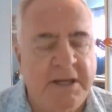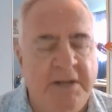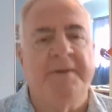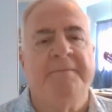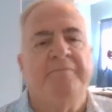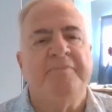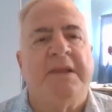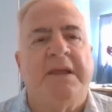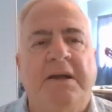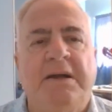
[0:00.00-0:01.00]
Anyway,
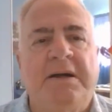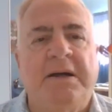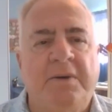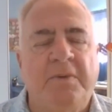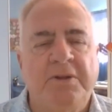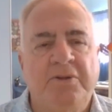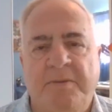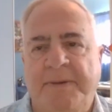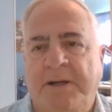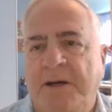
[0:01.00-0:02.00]
I want to talk
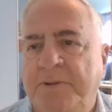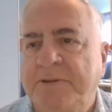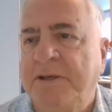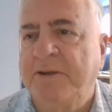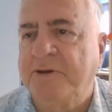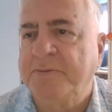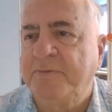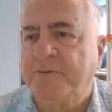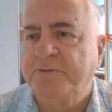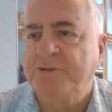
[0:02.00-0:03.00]
about a couple of things first
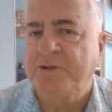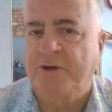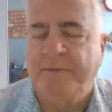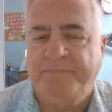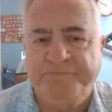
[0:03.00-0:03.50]
before we start.